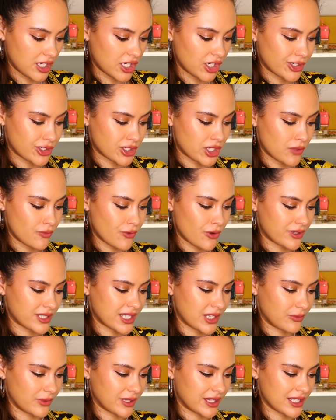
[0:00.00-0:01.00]
She walks
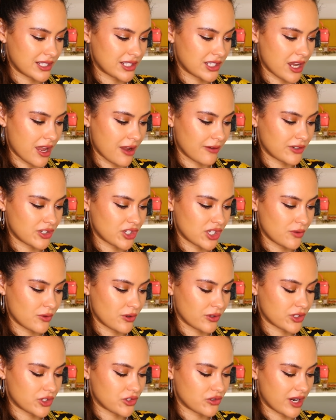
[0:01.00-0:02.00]
in with this tote and she
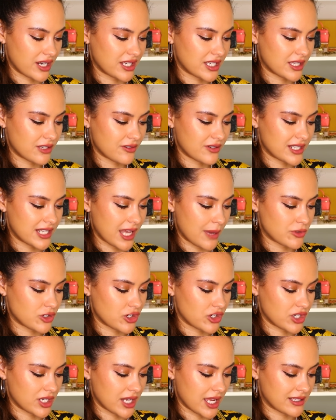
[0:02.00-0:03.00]
walks straight to the
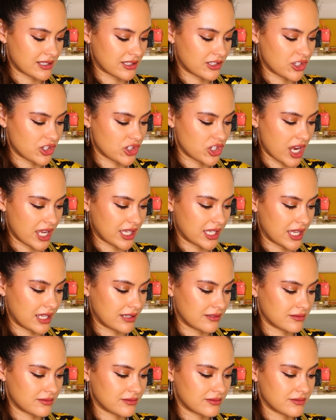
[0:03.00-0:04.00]
reception desk to check
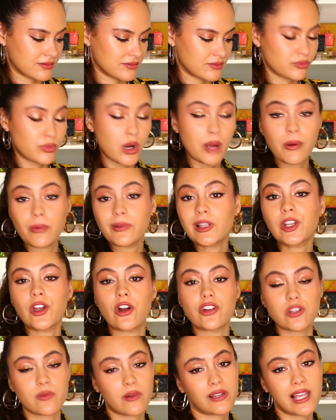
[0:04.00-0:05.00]
in. Probably
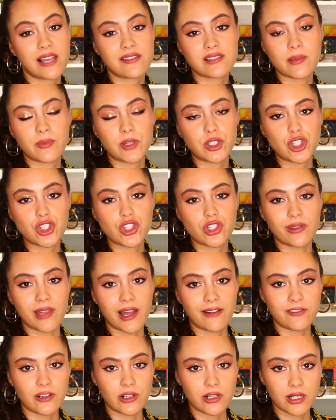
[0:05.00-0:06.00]
not. She probably has somebody to do
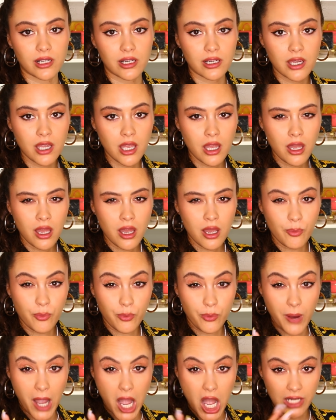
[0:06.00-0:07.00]
that for her.
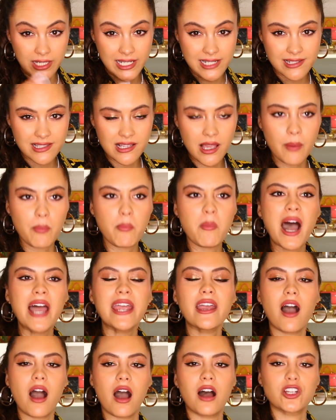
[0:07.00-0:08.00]
But honest,
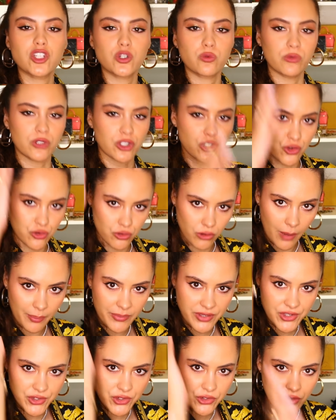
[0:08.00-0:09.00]
my heart would
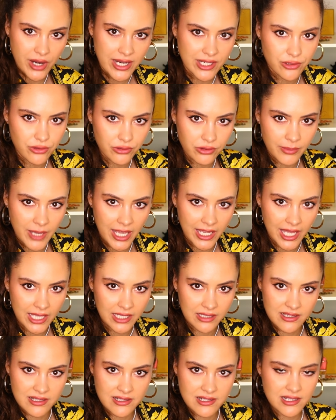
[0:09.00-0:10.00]
drop straight through my
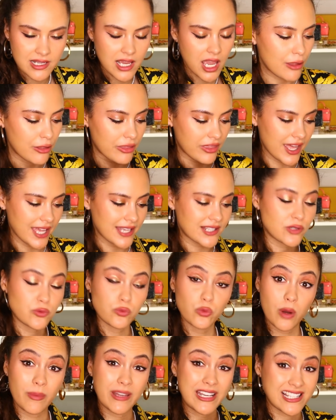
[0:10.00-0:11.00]
anus. This
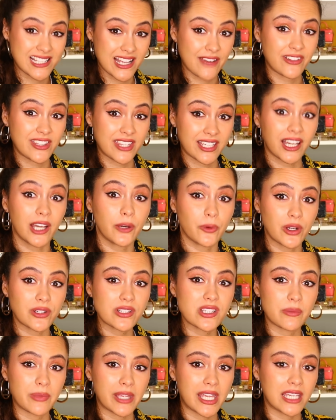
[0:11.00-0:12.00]
woman is everything I
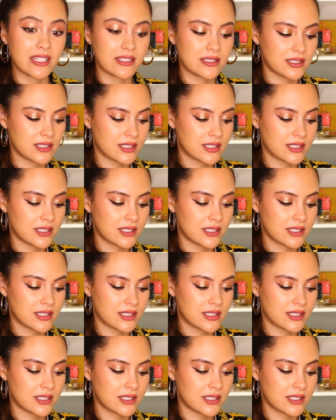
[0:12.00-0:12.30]
want to be.